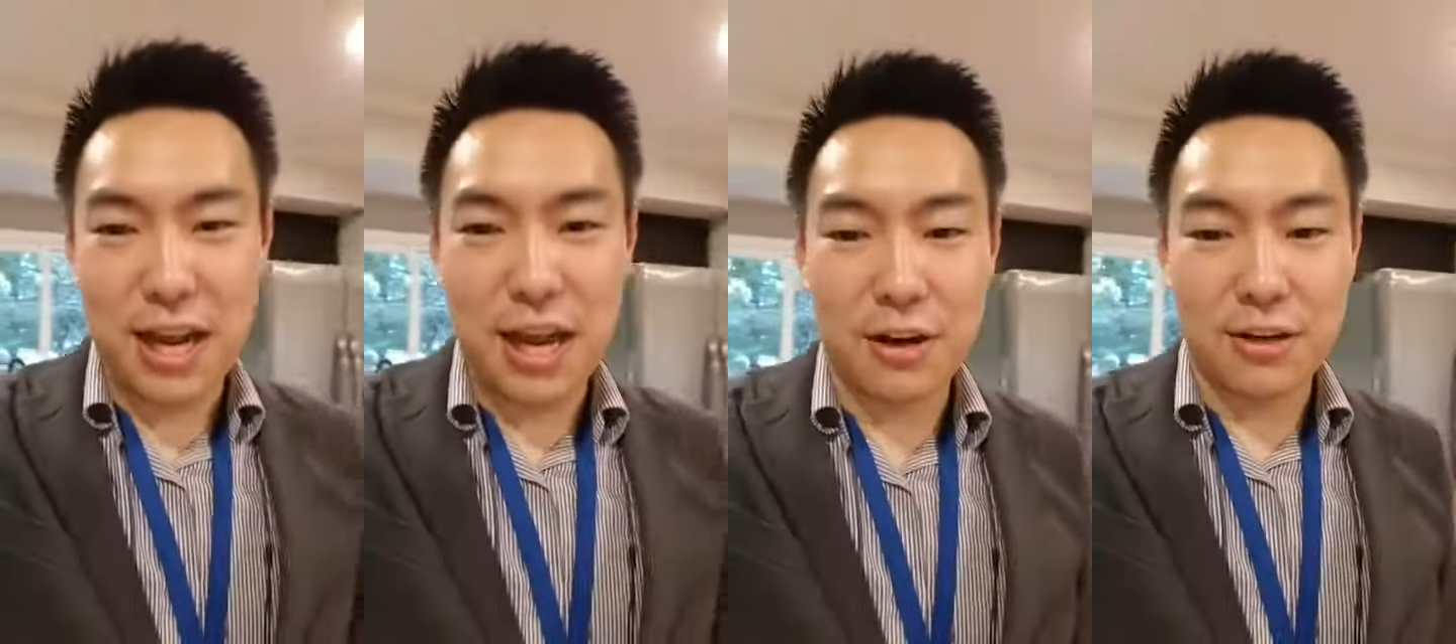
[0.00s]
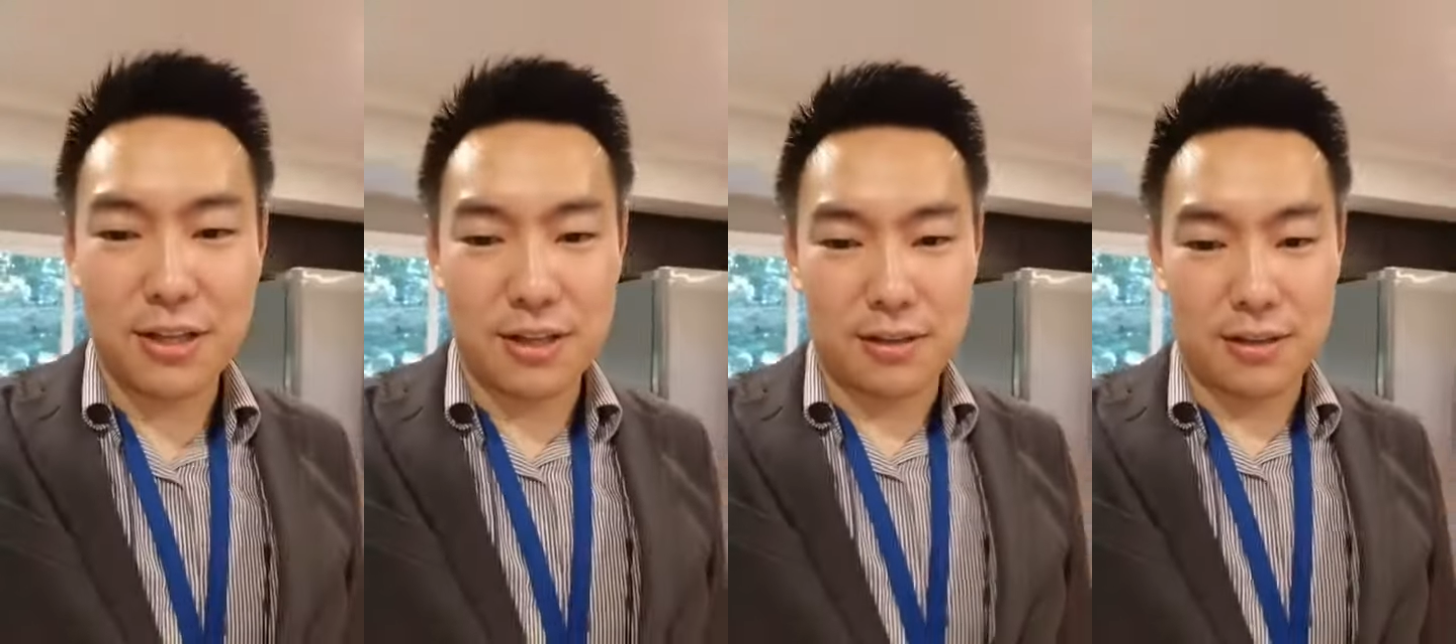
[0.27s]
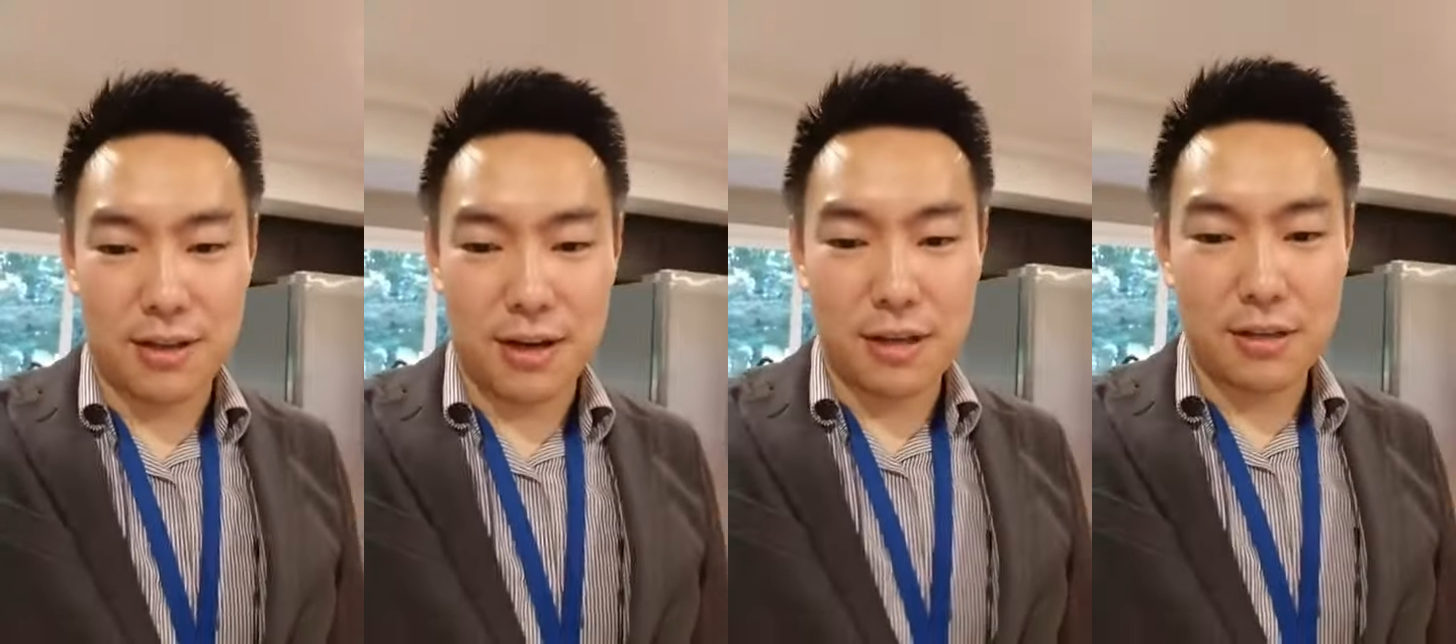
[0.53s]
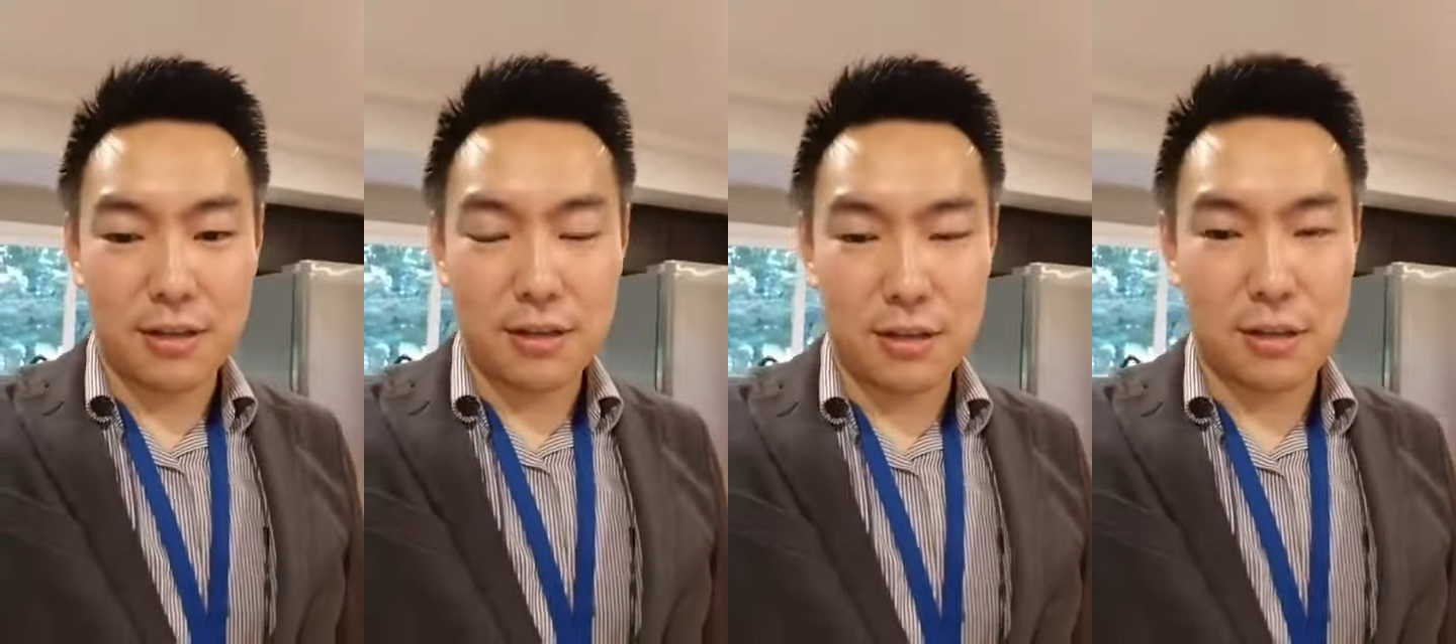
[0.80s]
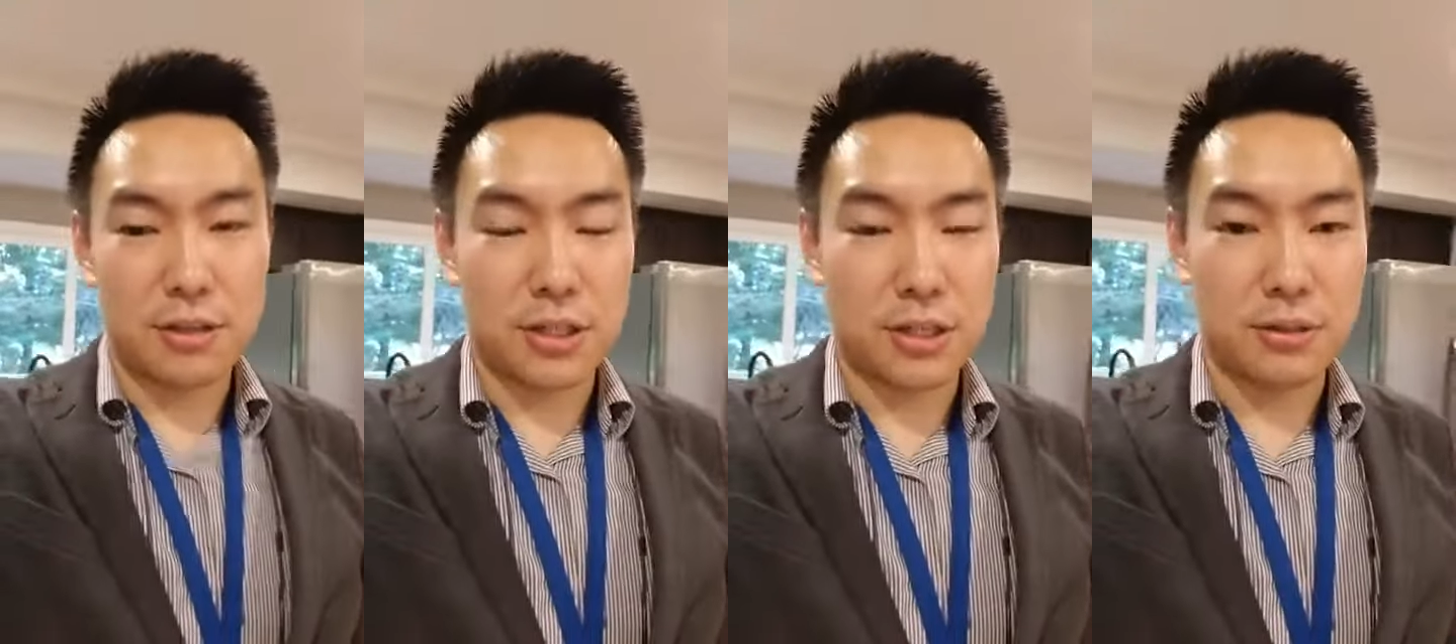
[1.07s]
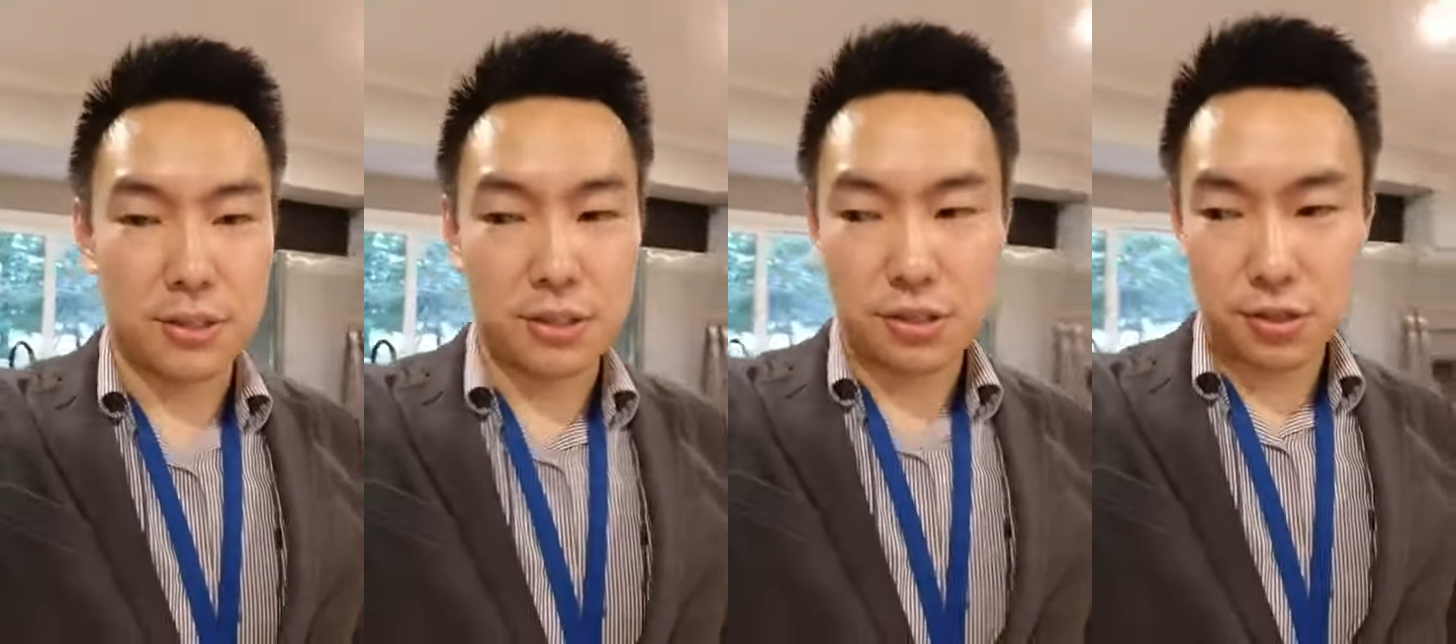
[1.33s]
area that I
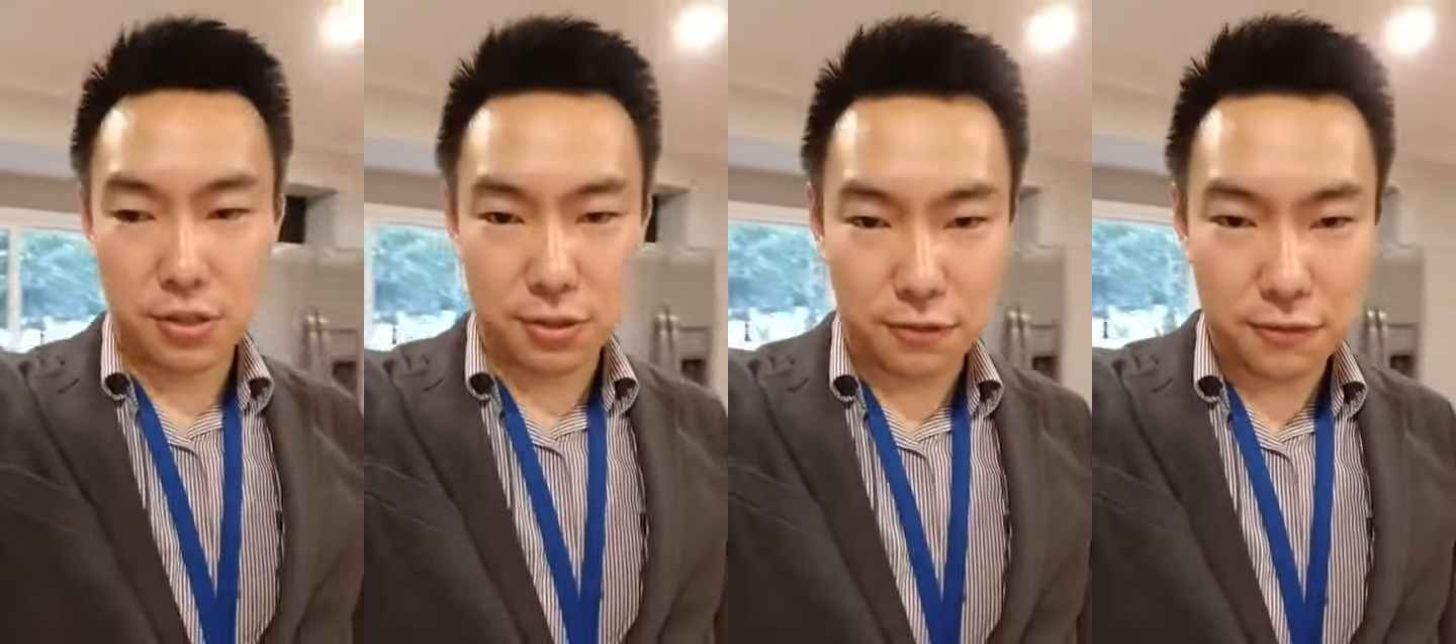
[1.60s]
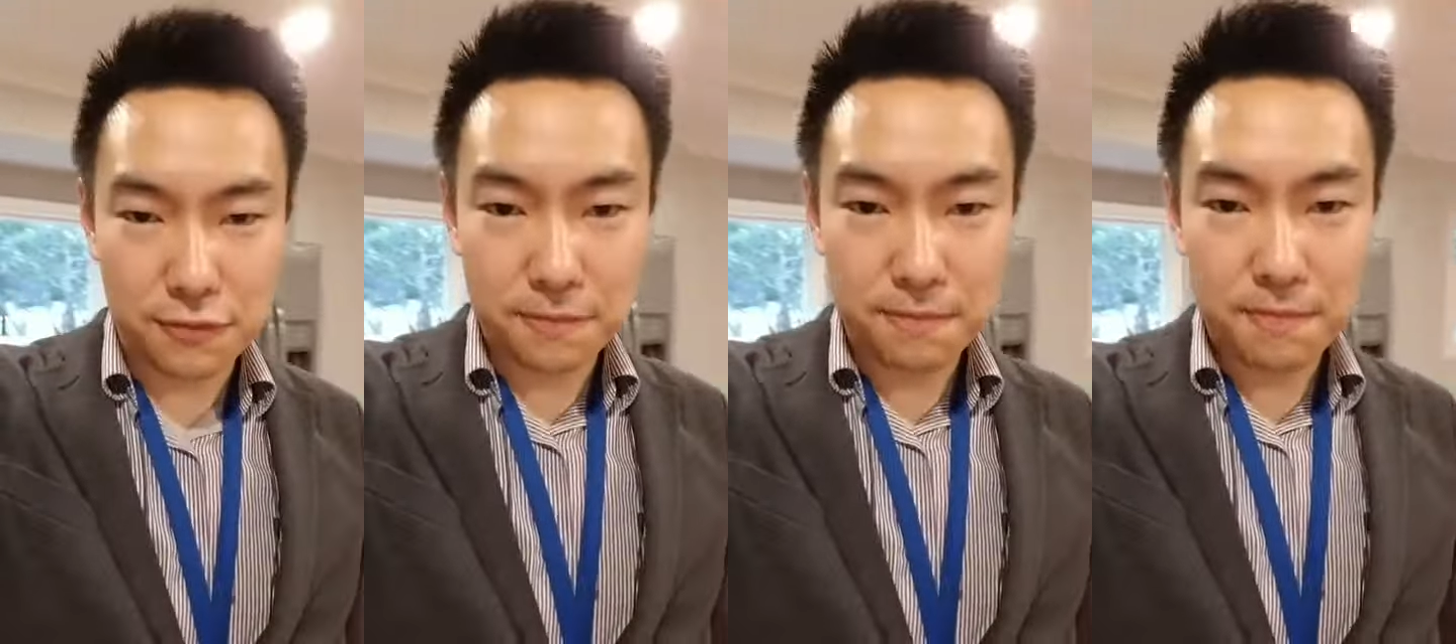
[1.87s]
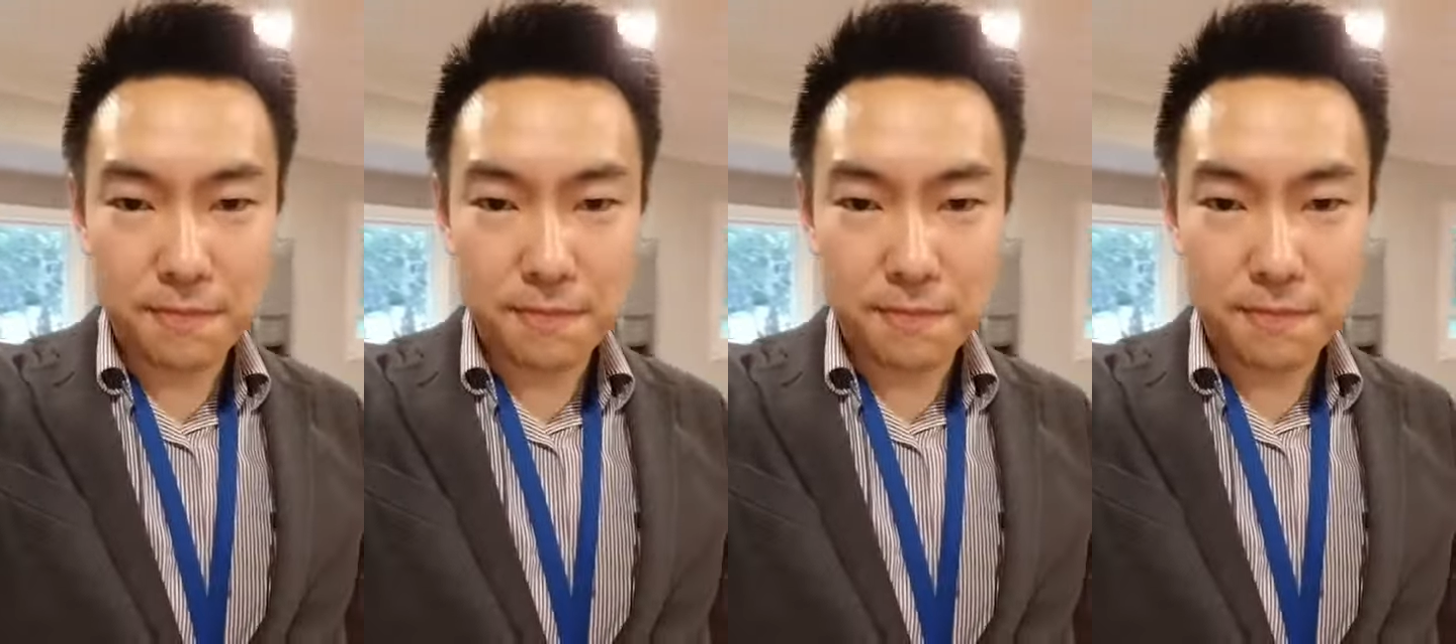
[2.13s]
generally serve,